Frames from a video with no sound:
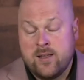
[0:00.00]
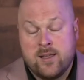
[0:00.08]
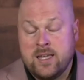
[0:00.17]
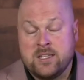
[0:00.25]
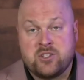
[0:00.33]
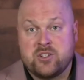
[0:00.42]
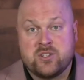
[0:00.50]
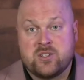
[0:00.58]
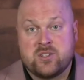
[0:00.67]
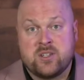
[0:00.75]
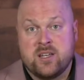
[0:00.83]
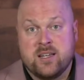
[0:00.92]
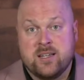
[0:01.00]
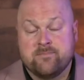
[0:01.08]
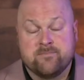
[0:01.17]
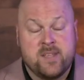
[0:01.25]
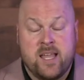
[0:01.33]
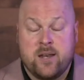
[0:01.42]
It's just,
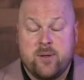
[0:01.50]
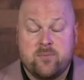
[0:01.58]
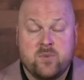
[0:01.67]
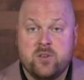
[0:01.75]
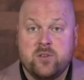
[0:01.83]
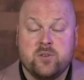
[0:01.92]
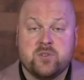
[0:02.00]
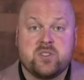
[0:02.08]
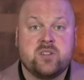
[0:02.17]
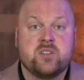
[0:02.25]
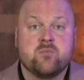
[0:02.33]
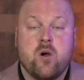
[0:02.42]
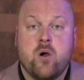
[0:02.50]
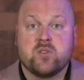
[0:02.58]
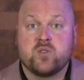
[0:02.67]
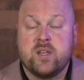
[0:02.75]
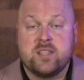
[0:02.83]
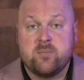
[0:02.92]
anyway, you'll see tomorrow.
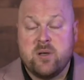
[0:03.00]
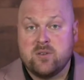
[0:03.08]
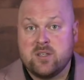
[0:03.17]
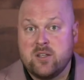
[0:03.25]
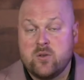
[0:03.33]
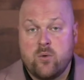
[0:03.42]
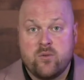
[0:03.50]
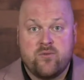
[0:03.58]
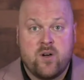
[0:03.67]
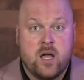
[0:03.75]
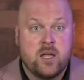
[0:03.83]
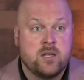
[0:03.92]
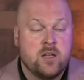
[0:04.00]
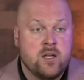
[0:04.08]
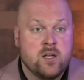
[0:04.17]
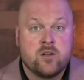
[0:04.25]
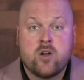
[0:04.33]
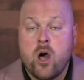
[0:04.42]
So hit the bell to get notified.
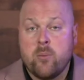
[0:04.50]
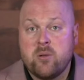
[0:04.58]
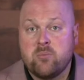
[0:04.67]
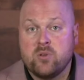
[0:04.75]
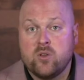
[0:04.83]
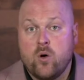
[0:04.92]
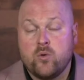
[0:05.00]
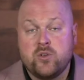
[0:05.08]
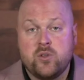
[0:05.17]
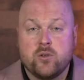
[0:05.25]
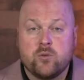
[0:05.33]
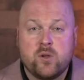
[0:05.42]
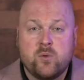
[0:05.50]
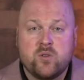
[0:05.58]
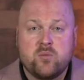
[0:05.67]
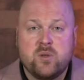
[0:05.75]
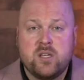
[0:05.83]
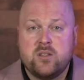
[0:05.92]
Comment below. Do you agree
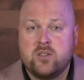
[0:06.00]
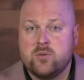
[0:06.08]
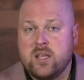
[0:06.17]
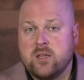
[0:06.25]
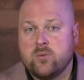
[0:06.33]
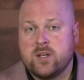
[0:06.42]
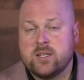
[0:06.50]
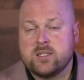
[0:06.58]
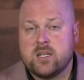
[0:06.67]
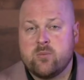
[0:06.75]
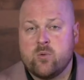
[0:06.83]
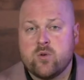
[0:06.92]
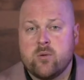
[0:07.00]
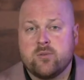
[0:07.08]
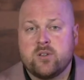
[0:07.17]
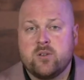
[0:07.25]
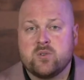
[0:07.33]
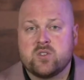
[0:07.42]
with me? Do you like what I said about Robert
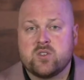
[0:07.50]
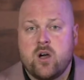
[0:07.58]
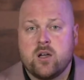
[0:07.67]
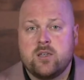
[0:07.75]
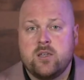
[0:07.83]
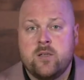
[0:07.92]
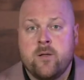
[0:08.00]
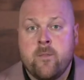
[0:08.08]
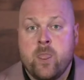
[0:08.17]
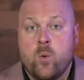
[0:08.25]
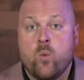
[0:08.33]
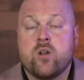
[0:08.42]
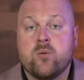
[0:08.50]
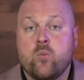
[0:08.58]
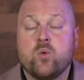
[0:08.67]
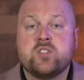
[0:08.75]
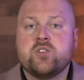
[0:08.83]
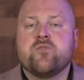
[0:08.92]
Kiyosaki?
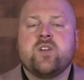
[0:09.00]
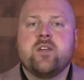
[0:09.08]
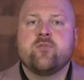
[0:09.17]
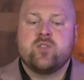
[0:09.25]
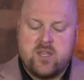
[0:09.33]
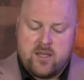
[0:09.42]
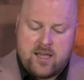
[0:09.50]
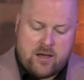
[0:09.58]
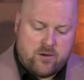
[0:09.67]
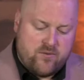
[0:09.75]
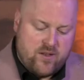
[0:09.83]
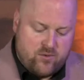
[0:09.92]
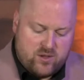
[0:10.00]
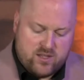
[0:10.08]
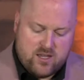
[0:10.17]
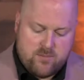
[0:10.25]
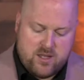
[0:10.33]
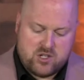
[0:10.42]
What's your favorite thing? Out of
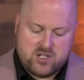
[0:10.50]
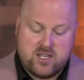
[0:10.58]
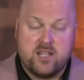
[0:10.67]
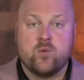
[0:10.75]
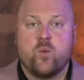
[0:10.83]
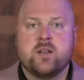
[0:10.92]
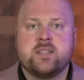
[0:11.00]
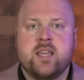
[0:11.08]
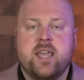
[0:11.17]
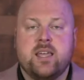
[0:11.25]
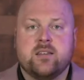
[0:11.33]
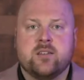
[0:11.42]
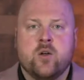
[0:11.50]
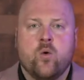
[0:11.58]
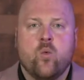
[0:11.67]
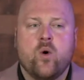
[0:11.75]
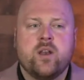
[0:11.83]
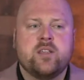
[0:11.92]
everything I mentioned today, the 1 to 8,
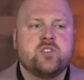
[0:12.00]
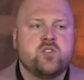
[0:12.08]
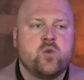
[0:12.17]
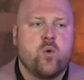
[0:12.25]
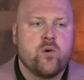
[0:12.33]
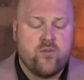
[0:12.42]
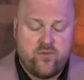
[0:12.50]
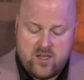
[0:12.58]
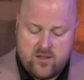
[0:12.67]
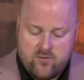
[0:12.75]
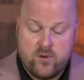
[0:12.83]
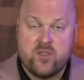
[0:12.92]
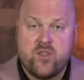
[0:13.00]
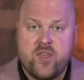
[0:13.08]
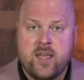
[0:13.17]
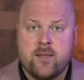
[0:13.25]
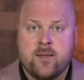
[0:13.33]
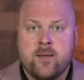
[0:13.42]
what is your favorite
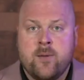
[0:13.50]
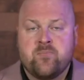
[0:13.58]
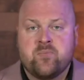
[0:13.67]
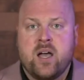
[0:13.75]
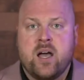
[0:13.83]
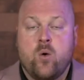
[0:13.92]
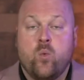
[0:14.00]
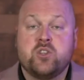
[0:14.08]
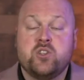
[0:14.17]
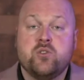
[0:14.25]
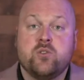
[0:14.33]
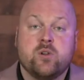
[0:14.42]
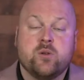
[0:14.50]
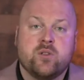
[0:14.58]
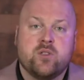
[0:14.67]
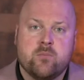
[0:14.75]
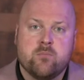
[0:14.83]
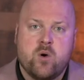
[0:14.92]
thing? What do you agree
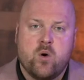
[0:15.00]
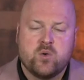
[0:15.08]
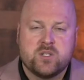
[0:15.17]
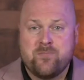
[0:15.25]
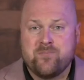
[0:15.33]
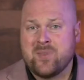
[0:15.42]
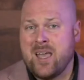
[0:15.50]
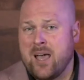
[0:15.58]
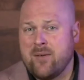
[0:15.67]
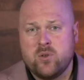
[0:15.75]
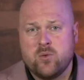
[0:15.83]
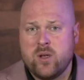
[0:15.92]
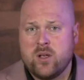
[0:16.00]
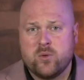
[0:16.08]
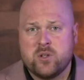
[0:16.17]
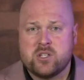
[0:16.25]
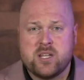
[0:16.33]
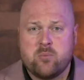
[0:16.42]
with the most? Have you read
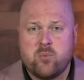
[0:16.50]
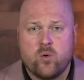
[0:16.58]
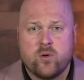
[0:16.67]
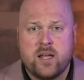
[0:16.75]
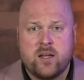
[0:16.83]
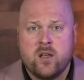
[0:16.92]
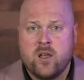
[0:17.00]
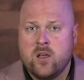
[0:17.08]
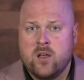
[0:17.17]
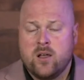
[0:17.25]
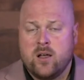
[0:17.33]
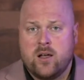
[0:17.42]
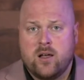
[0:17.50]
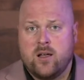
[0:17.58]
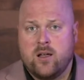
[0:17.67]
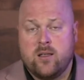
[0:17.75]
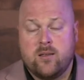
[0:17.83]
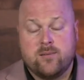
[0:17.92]
Rich Dad, Poor Dad?
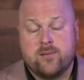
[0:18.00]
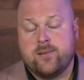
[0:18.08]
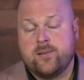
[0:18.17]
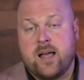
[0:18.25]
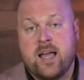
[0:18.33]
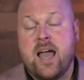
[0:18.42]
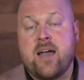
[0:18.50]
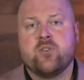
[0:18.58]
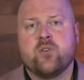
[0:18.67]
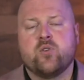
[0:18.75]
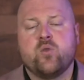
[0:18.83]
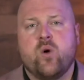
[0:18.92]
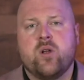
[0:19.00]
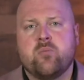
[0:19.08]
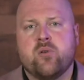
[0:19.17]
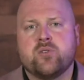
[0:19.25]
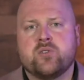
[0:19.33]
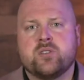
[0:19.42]
I haven't heard one
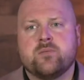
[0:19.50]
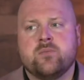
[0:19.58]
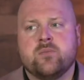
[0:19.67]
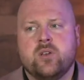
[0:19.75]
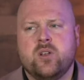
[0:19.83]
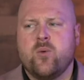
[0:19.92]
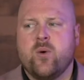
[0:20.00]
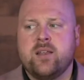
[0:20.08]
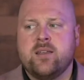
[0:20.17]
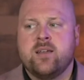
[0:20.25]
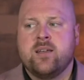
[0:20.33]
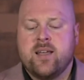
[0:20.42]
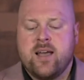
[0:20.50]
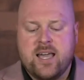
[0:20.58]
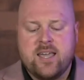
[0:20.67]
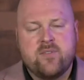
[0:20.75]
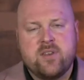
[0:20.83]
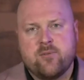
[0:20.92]
person. You know what? I
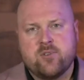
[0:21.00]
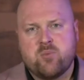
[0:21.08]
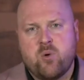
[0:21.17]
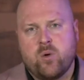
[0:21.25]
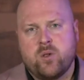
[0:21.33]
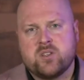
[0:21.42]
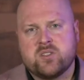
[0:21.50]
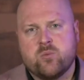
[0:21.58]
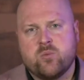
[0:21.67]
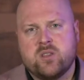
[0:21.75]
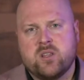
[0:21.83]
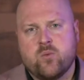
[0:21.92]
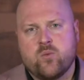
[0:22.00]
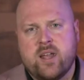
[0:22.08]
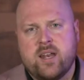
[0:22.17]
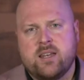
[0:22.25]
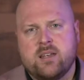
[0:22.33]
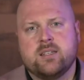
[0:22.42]
have never spoken to someone that read
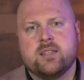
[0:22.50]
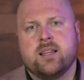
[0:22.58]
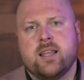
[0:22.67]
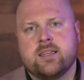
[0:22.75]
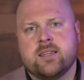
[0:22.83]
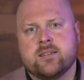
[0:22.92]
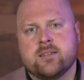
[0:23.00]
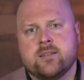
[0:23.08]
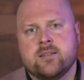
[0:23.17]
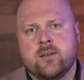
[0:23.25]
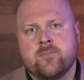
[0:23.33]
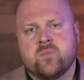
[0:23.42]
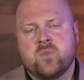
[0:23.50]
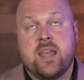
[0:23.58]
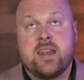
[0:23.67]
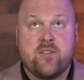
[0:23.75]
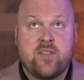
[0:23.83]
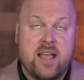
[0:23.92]
it and didn't like it.
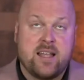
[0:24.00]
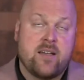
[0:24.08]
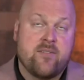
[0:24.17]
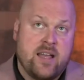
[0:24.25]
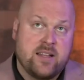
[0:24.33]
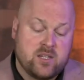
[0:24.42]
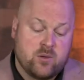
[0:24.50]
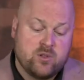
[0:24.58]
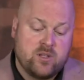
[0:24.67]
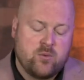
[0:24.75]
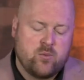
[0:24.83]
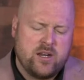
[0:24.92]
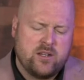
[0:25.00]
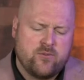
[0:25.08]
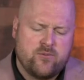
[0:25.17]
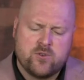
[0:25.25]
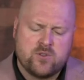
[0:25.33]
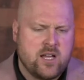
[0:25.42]
I've had someone that read it the
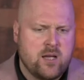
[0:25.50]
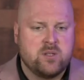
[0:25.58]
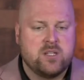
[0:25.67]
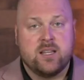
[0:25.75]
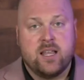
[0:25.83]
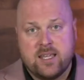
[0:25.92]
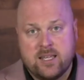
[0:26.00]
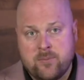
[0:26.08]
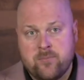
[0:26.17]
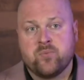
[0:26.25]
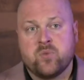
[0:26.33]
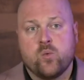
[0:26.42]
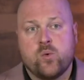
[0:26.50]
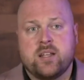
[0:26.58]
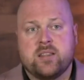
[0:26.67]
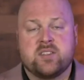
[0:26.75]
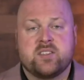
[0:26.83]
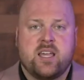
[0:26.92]
first time, didn't like it, read
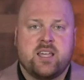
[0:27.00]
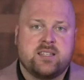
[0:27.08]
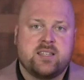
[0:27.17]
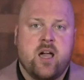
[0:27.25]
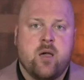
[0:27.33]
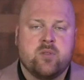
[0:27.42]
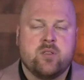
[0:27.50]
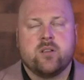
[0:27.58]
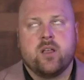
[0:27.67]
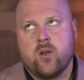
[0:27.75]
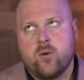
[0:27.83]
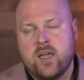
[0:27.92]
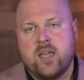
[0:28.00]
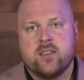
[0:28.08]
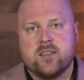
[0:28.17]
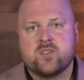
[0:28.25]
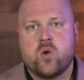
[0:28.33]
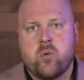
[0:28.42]
it the second time, and they're like, okay,
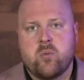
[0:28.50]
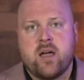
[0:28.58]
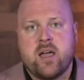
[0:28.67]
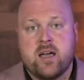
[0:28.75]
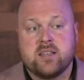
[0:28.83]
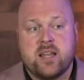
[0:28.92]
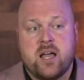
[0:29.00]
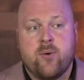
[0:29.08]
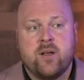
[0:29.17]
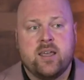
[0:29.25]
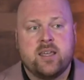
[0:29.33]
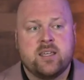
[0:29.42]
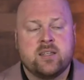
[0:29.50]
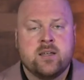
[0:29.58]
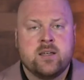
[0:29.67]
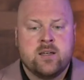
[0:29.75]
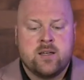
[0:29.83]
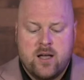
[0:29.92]
this opened my eyes. Now I like it.
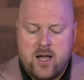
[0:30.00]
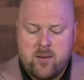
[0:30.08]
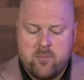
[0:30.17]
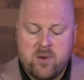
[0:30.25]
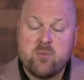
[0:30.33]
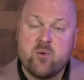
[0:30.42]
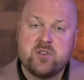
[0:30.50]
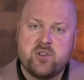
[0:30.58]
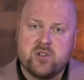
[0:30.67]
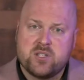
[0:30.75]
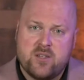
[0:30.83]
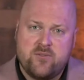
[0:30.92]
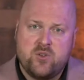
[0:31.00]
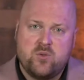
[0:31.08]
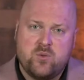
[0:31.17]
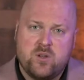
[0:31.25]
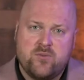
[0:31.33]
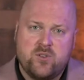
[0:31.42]
But I'm always curious. Did you
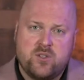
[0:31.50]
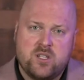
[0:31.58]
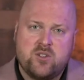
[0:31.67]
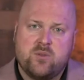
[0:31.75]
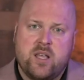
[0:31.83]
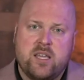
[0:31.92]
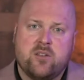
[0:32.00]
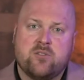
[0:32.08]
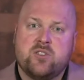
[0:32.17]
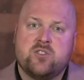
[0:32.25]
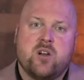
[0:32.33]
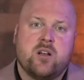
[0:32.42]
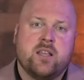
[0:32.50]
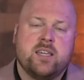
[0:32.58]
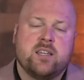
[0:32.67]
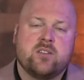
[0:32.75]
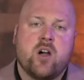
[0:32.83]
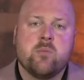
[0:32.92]
like it or did you not like
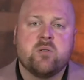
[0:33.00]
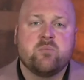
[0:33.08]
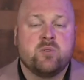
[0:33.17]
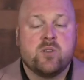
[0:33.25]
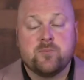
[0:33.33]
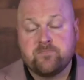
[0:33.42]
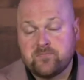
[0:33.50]
it? Comment below.